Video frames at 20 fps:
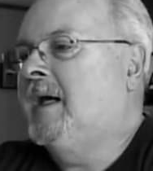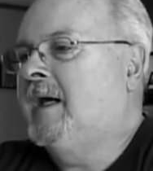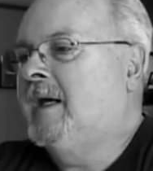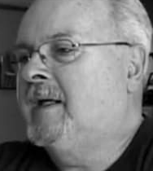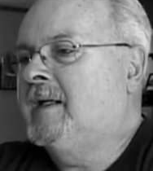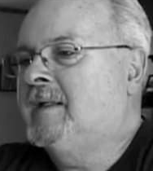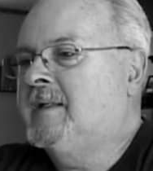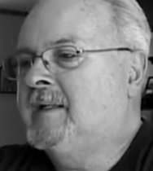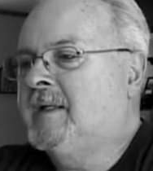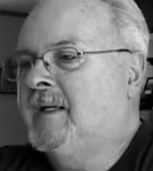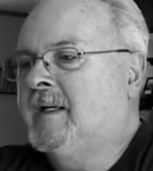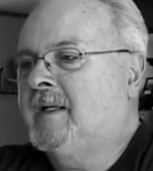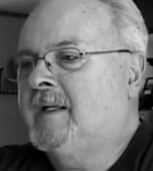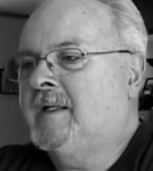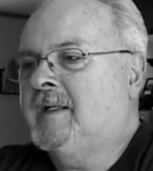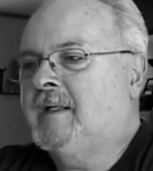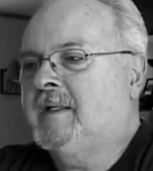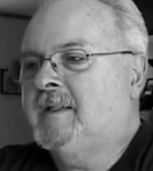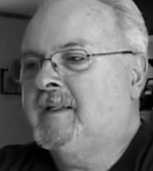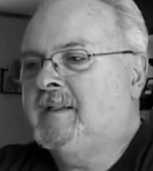And
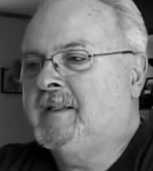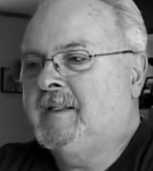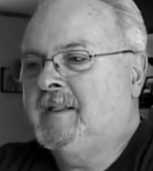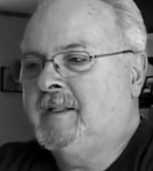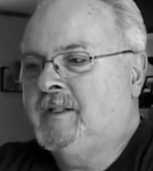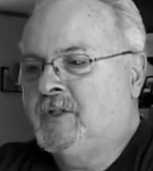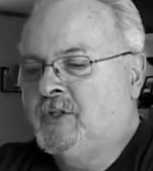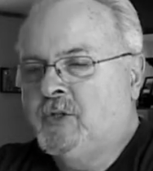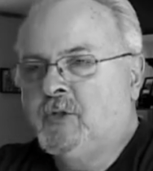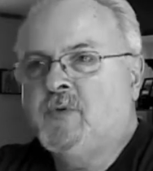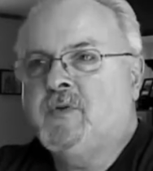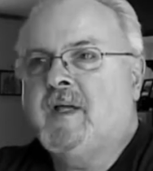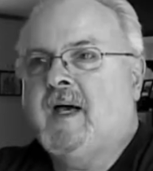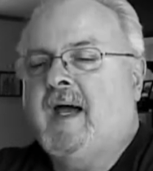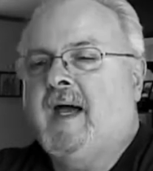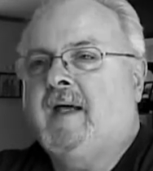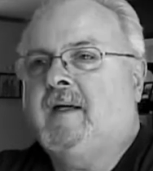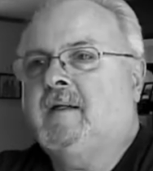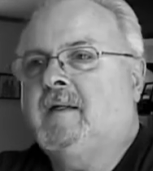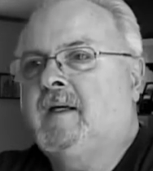uh, you do
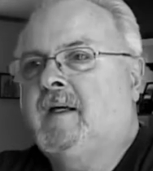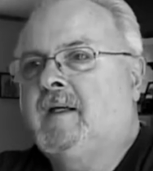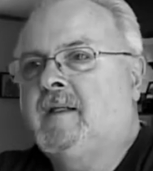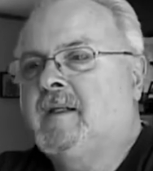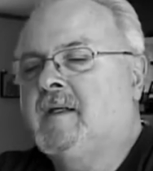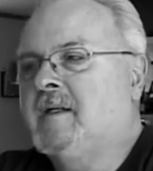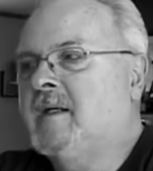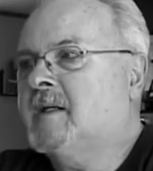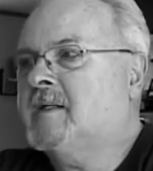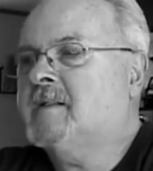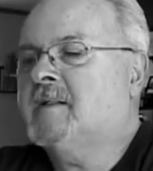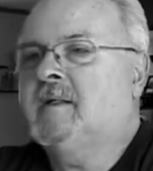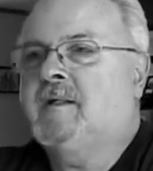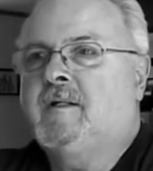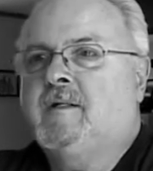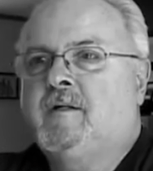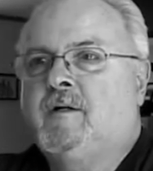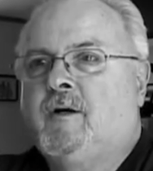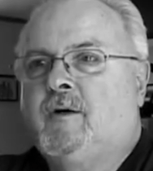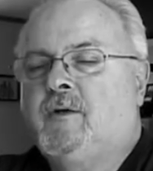that, and the next
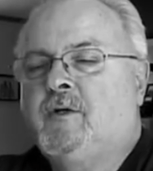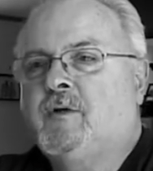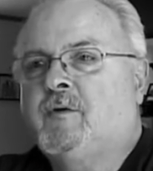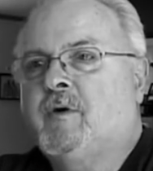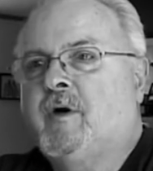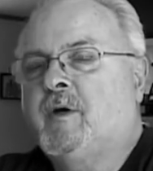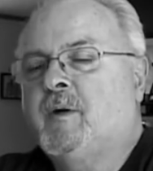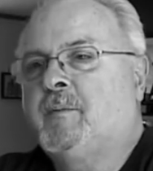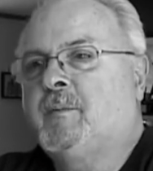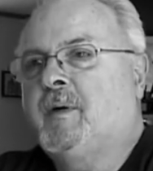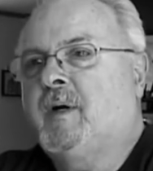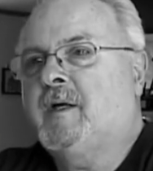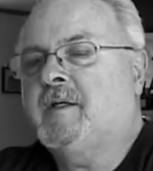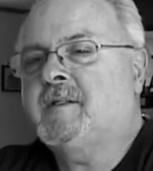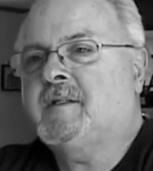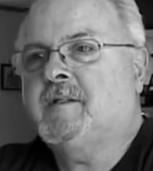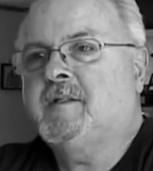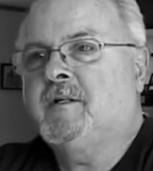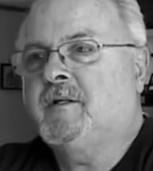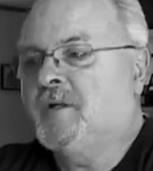thing you know, you're on a
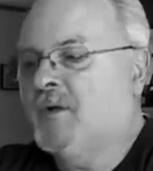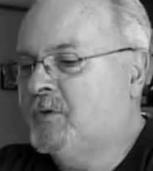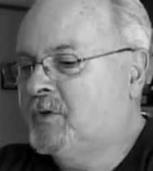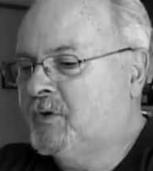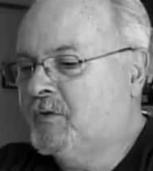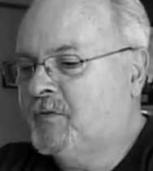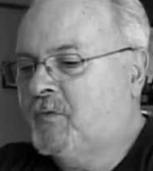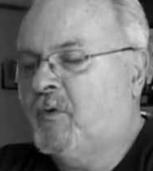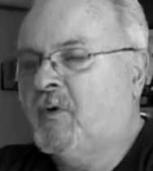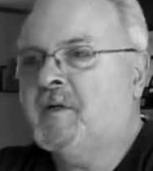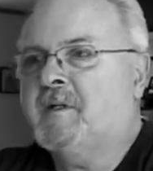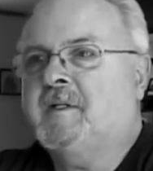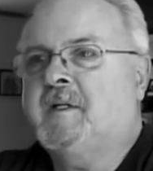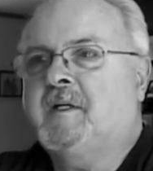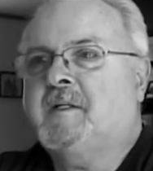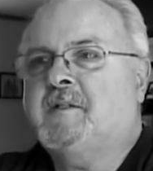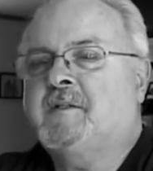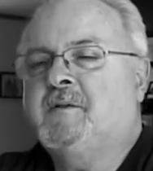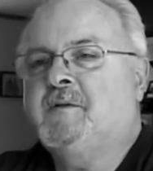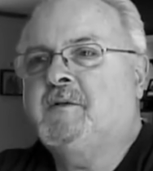bus and you're going to Fort
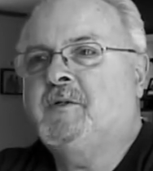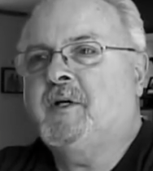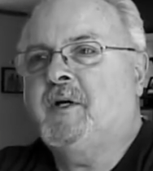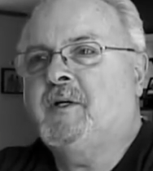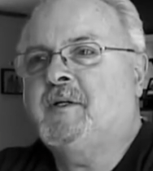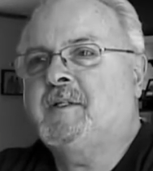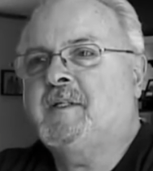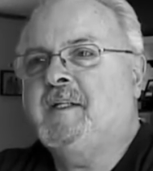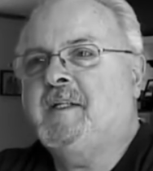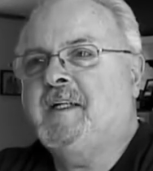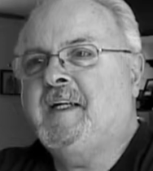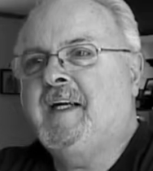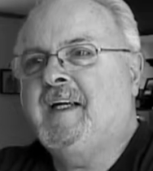Dix, New Jersey.